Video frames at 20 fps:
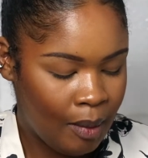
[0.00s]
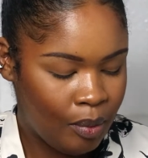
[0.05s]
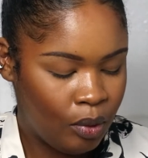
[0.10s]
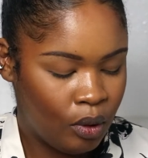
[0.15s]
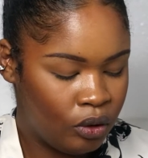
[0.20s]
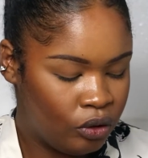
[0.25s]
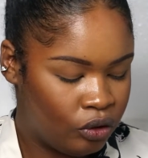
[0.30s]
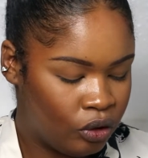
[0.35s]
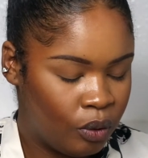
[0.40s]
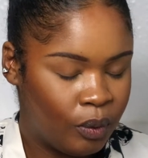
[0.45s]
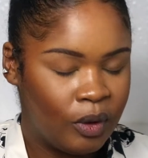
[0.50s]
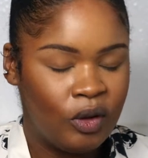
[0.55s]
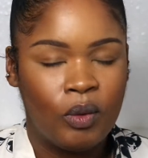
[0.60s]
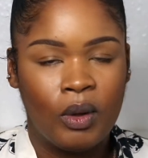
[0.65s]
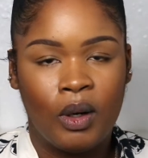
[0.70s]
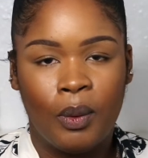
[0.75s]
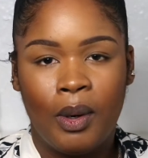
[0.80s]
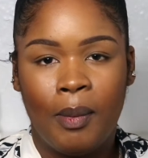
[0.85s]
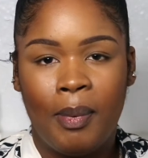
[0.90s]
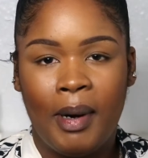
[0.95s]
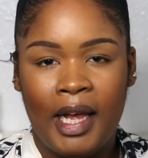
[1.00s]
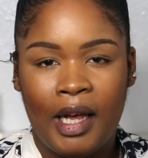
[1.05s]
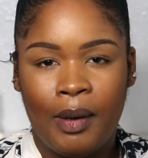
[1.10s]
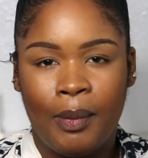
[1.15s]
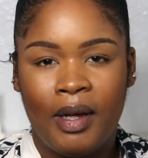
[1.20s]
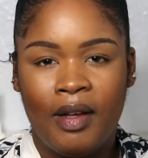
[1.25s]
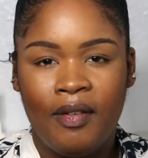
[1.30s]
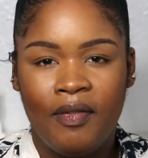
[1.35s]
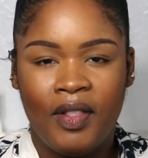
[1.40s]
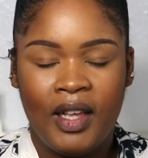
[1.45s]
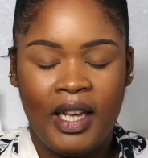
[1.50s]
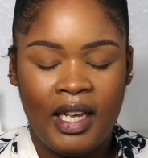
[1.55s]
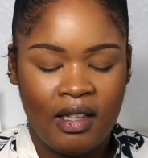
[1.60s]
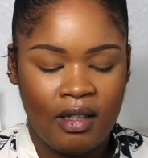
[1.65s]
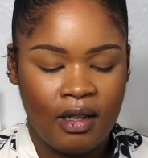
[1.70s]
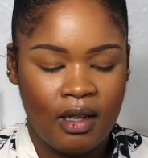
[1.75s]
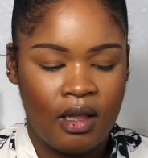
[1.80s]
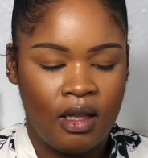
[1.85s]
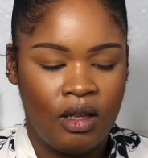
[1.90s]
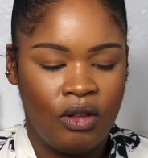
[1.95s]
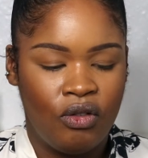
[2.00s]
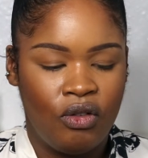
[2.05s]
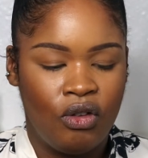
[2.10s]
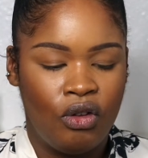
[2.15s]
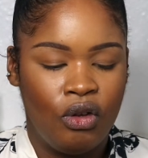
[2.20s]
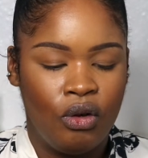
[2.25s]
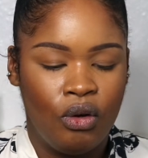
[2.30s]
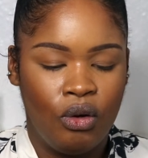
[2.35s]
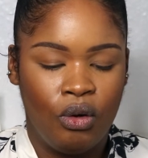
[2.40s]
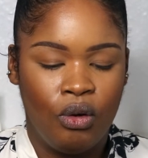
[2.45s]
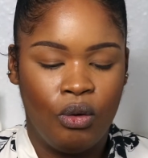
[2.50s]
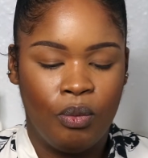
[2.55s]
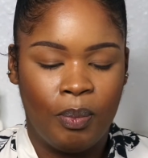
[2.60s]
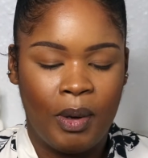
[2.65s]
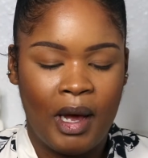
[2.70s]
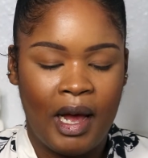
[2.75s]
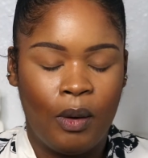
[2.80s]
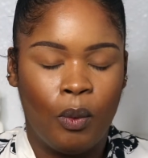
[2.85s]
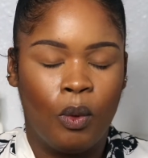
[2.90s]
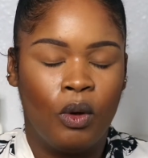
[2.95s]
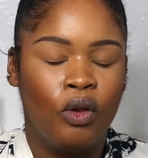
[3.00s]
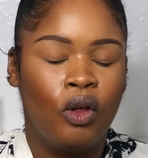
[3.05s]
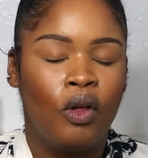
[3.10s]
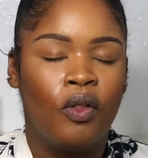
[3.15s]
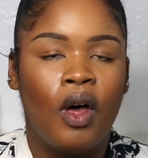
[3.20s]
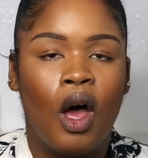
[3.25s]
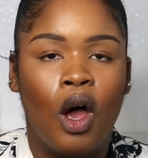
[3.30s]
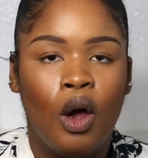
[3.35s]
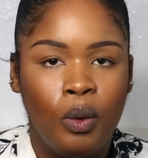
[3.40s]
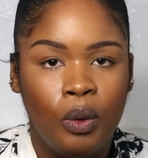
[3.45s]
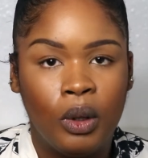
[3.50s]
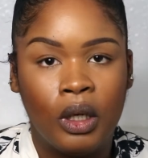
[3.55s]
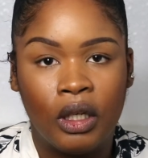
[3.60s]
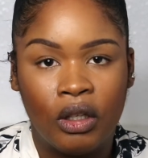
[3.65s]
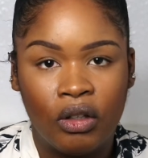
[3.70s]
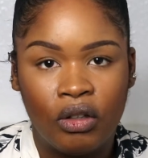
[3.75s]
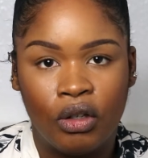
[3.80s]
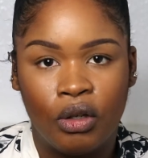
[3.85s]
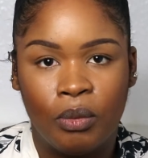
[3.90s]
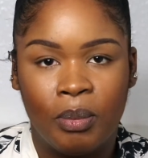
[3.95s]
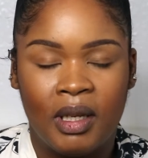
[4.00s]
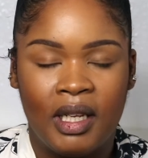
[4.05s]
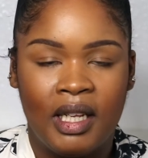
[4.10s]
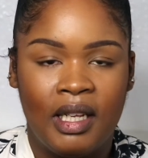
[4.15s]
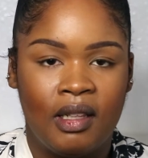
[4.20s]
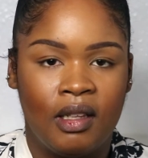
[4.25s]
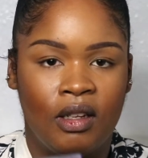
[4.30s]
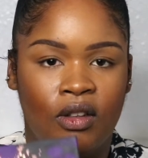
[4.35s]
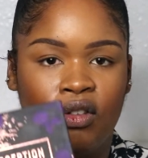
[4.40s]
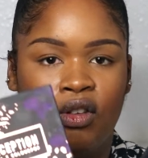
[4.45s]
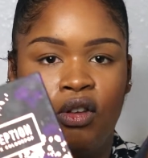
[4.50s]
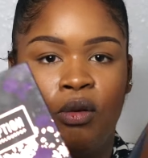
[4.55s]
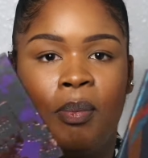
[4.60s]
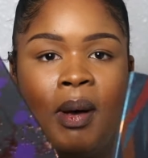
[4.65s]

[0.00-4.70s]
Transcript: I'm not sure which one I want to play with. These are the two palettes, well, not the only two, but these are the two